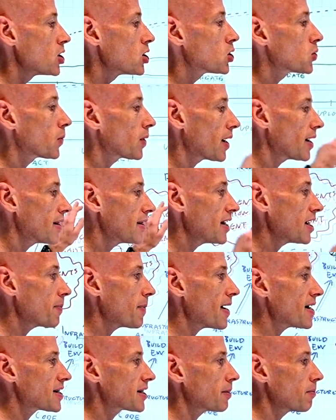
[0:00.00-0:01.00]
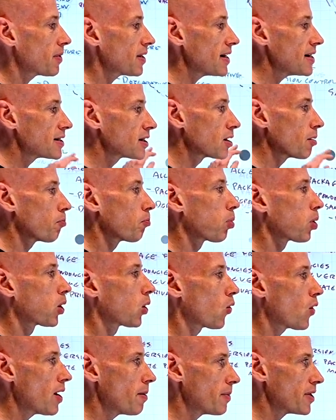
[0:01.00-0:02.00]
So when I think about some of these
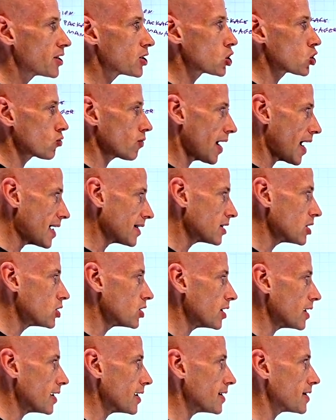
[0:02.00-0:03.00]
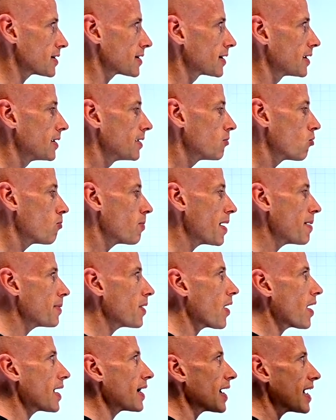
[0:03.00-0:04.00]
deployment strategies, well,
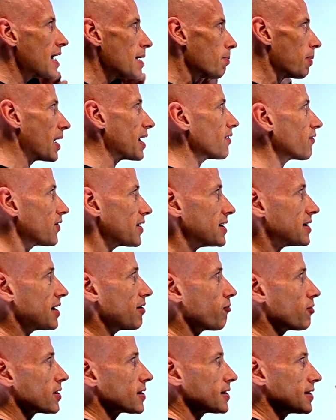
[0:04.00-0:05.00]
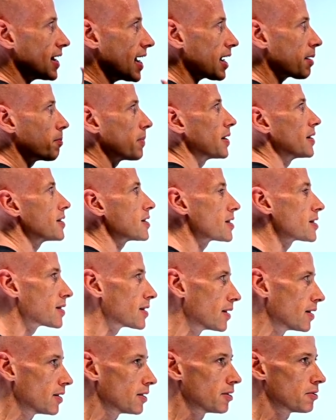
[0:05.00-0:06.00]
maybe I enable it for these different
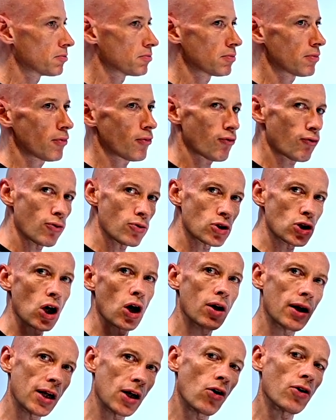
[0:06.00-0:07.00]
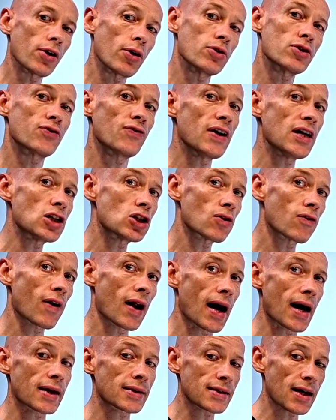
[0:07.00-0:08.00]
segments through turning on those feature
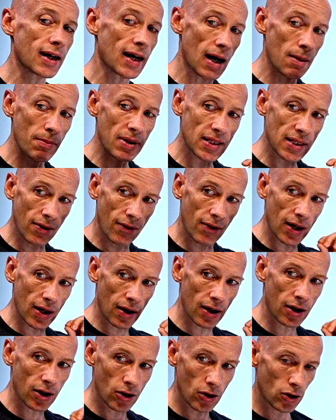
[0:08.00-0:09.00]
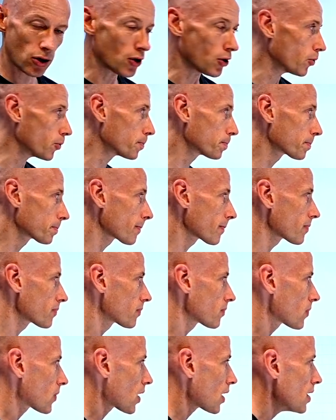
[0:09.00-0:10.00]
flags. That can be something I can do.
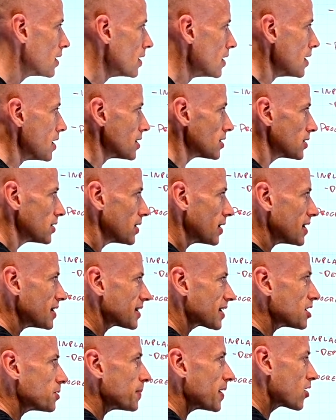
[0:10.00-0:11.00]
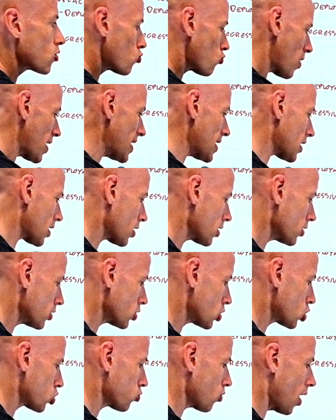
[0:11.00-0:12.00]
So this gives me great
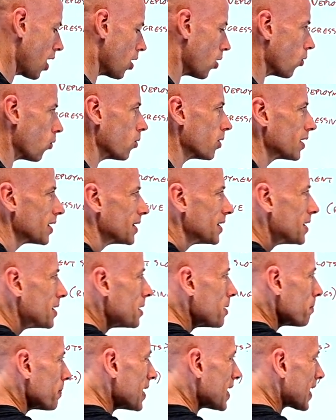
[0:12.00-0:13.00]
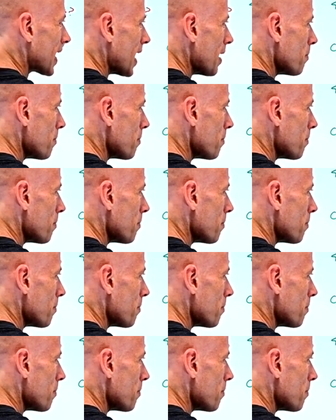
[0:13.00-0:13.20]
control, but it